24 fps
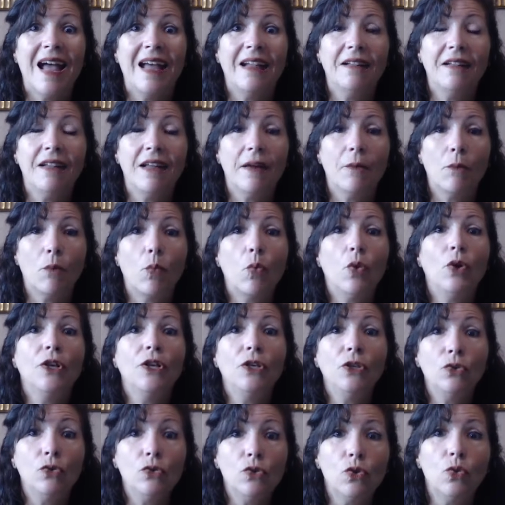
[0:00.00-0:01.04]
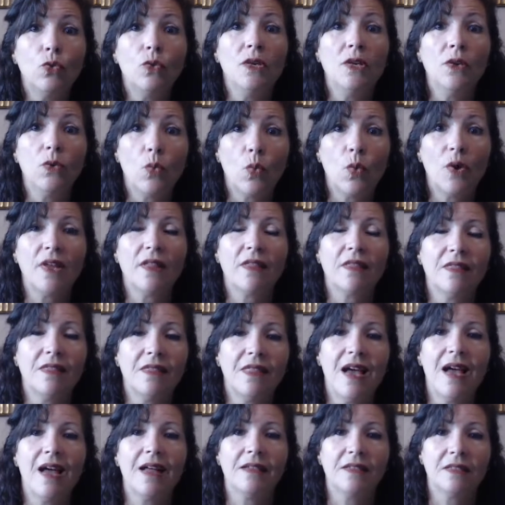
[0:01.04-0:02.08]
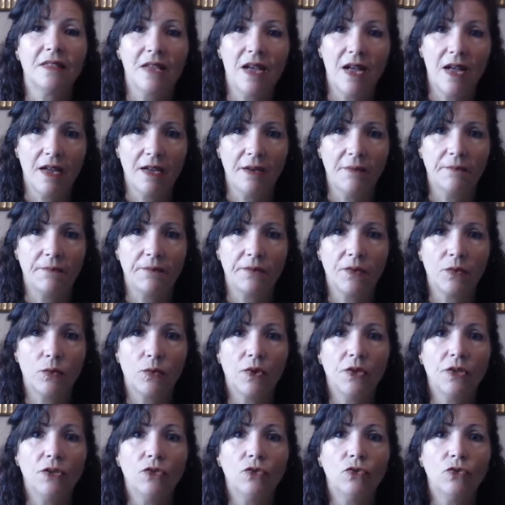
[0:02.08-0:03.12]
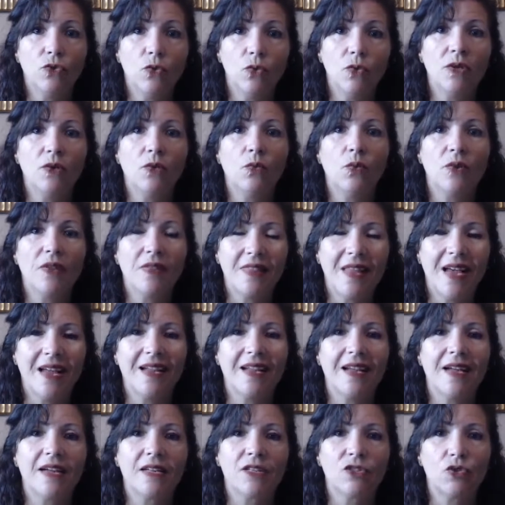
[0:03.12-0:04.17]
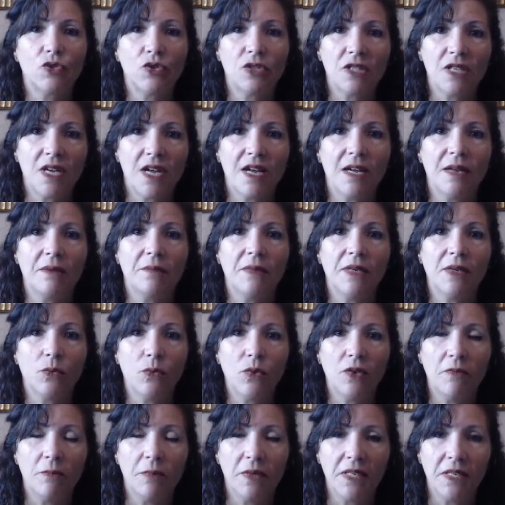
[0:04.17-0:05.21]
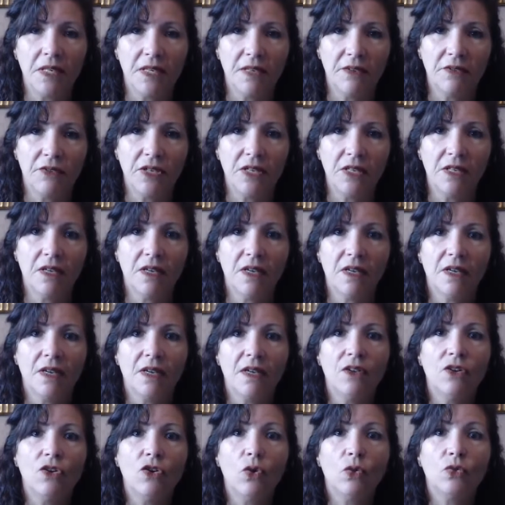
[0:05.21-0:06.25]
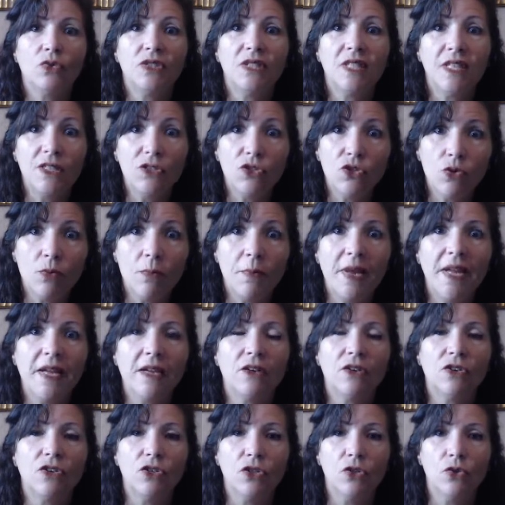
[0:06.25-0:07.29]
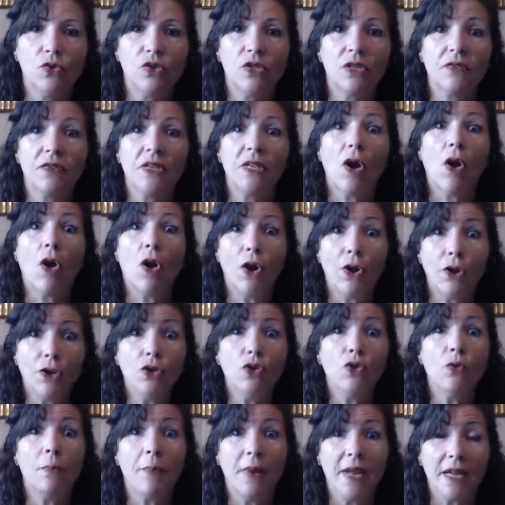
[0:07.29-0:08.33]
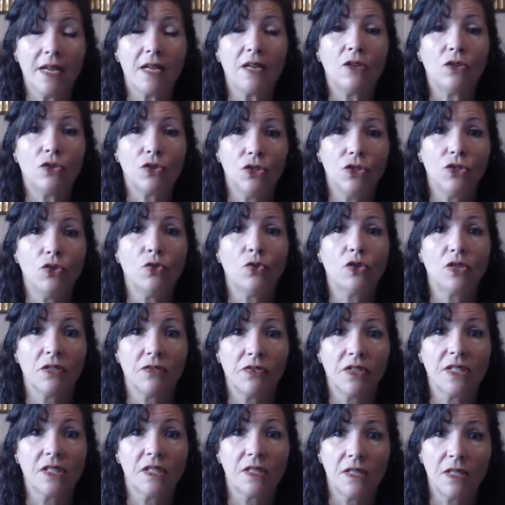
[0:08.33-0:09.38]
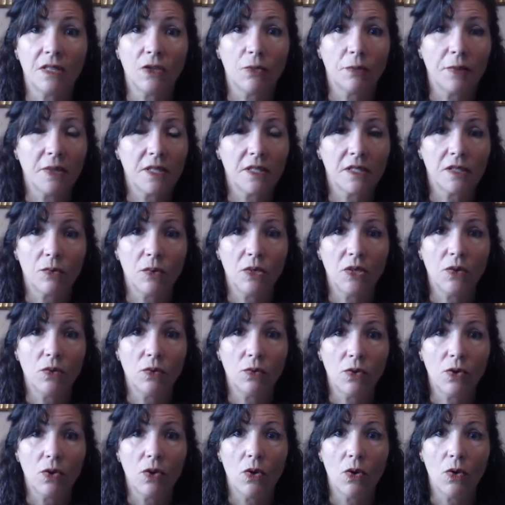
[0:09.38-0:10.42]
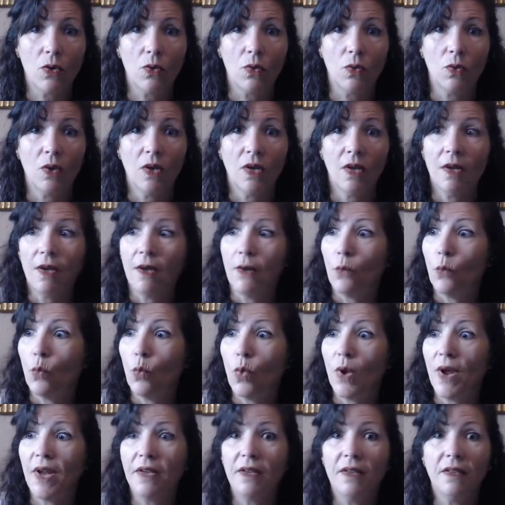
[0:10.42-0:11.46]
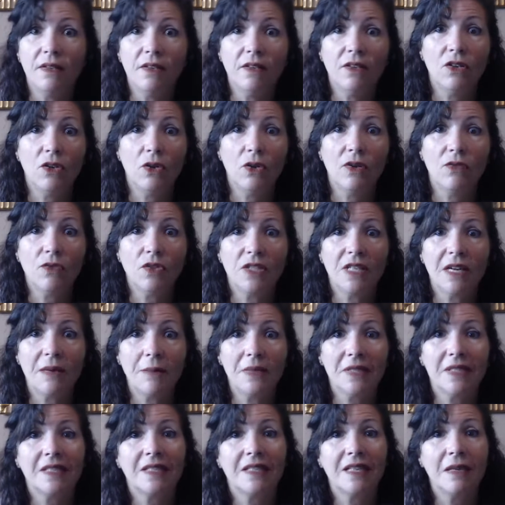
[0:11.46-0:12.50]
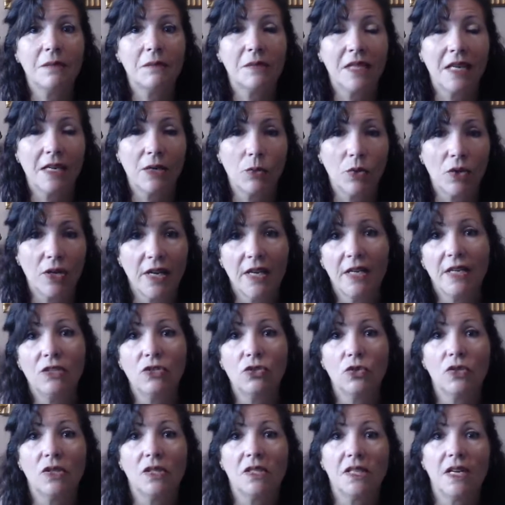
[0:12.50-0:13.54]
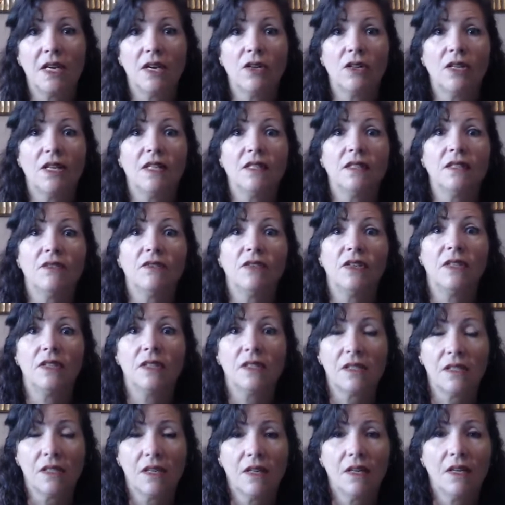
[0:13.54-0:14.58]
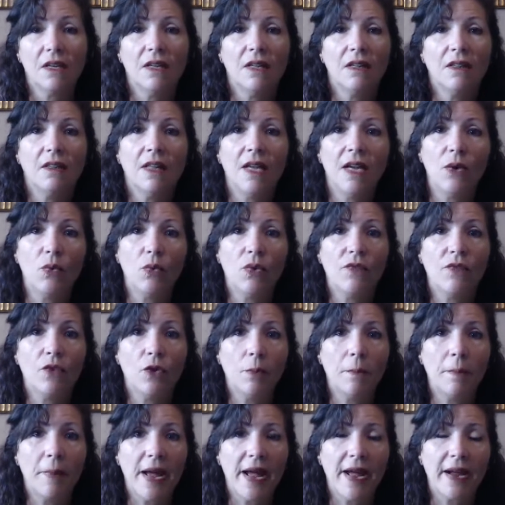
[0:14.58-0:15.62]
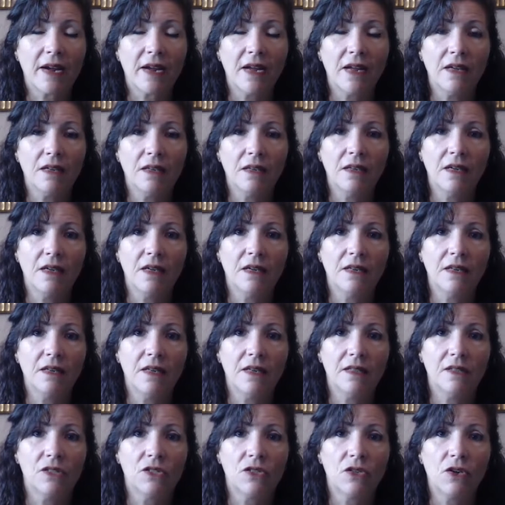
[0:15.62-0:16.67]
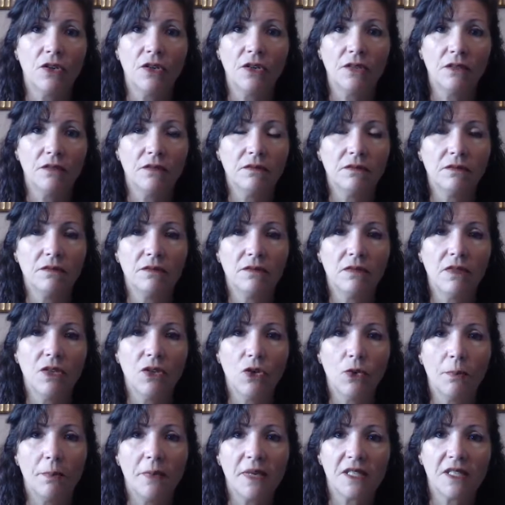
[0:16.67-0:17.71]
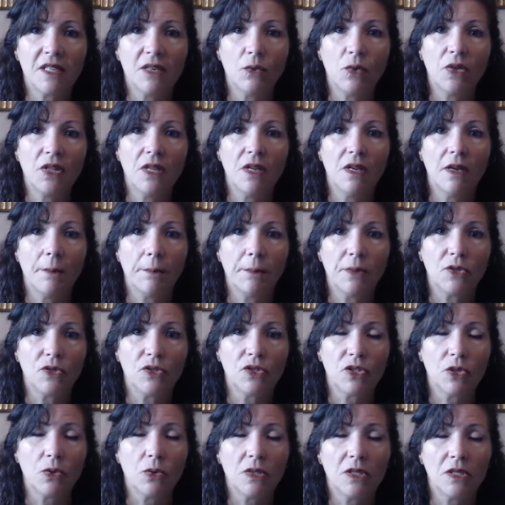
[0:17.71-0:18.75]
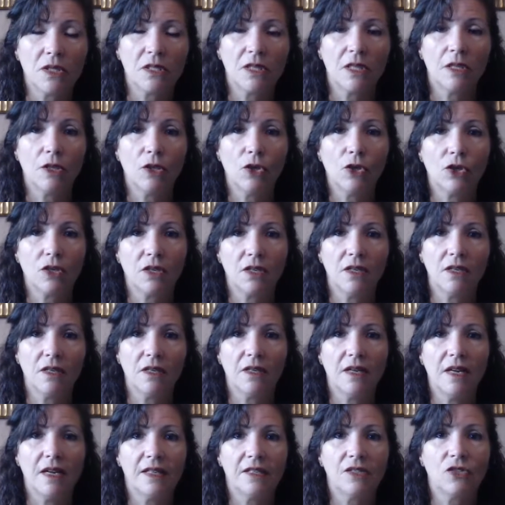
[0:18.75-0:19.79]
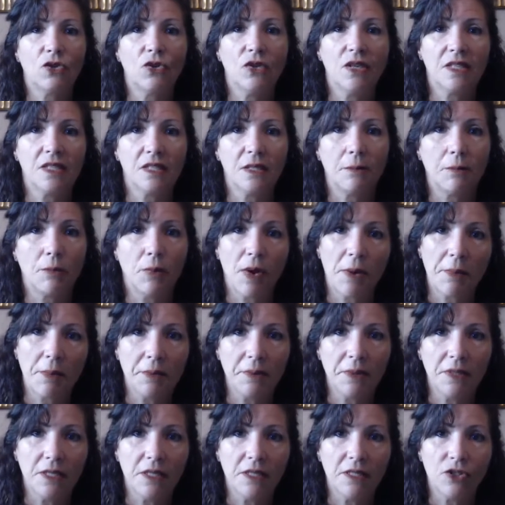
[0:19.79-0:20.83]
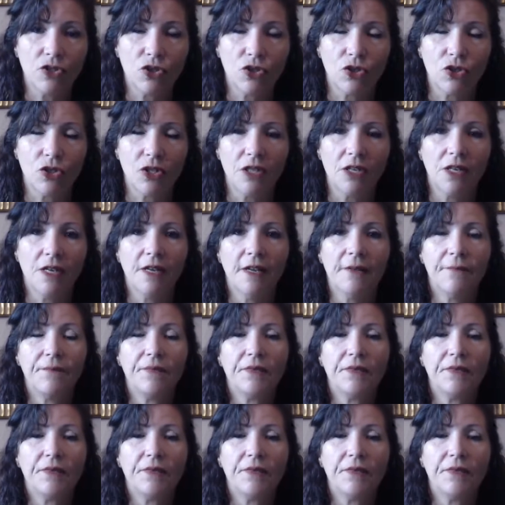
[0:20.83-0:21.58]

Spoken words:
And what are you doing with that time? What are you doing with that extra time that we've been giving? Did you make good use of it? Are you making good use of it still? Because we don't know when, every time it seems like we're getting to the tail end of this, they revert back and start, messing with the numbers so it doesn't look as good as it probably should.